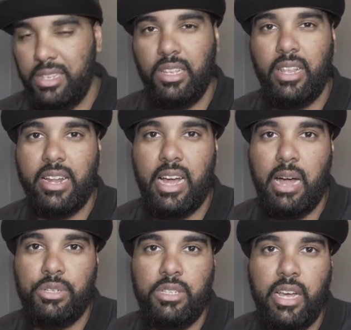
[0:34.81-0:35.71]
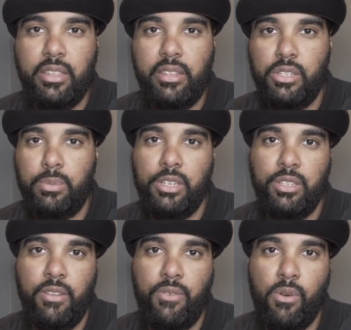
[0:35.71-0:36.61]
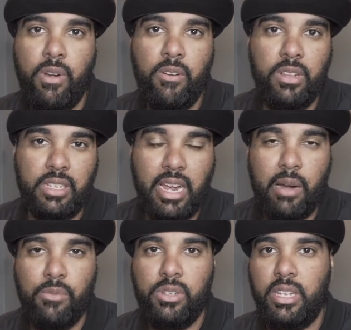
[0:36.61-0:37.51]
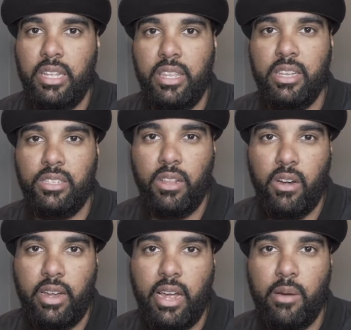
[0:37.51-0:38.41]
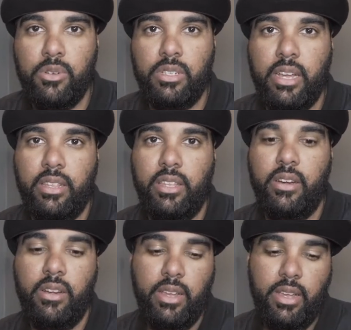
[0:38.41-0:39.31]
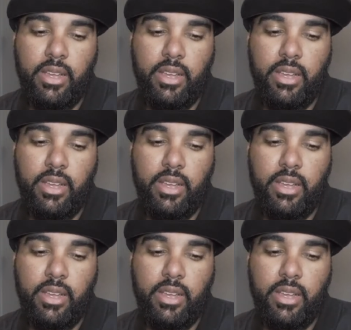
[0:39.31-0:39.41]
There's a lot of options out there, especially for mirrorless cameras and DSLR cameras out there.